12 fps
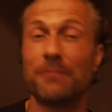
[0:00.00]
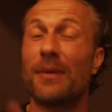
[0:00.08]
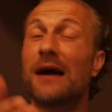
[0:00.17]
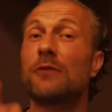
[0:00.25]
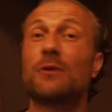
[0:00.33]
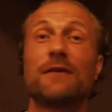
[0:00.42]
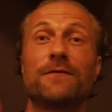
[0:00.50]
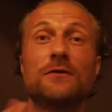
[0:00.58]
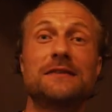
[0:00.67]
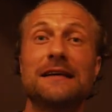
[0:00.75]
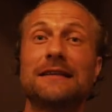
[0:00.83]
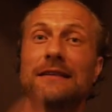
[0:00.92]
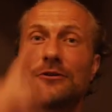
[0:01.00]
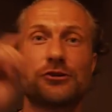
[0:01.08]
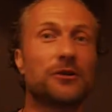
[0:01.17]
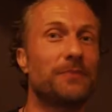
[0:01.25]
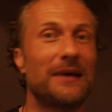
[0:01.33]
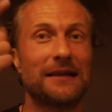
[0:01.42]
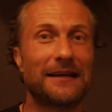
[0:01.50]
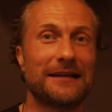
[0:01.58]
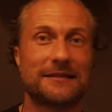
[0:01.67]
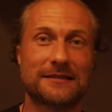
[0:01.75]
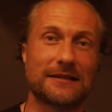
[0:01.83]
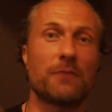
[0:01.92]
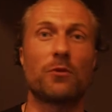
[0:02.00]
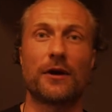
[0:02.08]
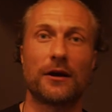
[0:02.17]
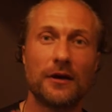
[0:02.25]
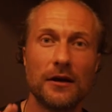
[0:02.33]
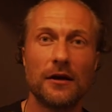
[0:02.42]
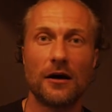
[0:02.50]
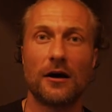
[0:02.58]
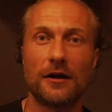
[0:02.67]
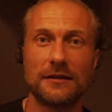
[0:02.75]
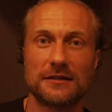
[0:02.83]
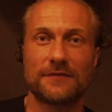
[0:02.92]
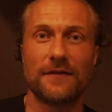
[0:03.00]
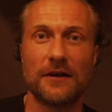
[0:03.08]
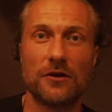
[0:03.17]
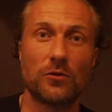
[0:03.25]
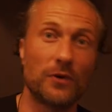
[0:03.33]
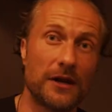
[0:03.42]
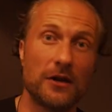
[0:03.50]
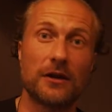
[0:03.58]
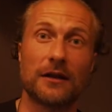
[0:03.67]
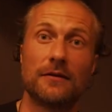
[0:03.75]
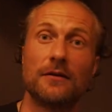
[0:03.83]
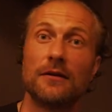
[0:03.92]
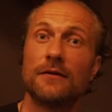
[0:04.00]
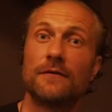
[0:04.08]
And by the way, if you did, there should be a link somewhere on this video where you can